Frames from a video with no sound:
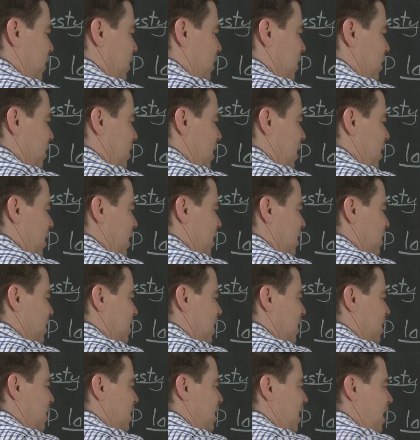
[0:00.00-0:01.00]
Okay? It's
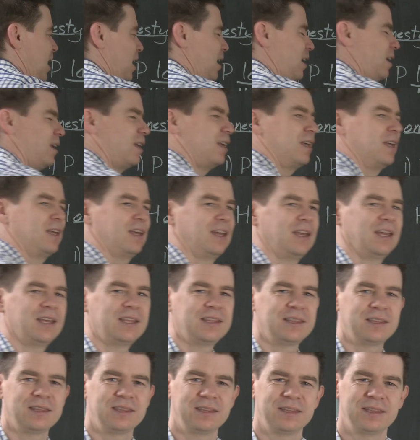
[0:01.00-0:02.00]
the thing
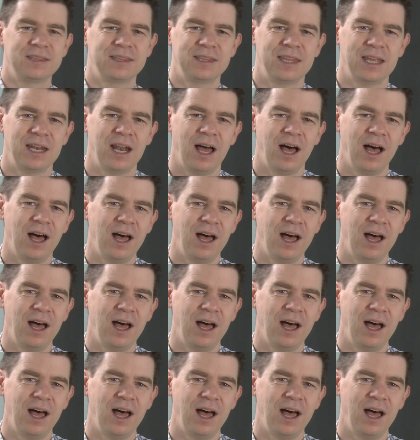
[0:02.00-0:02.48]
that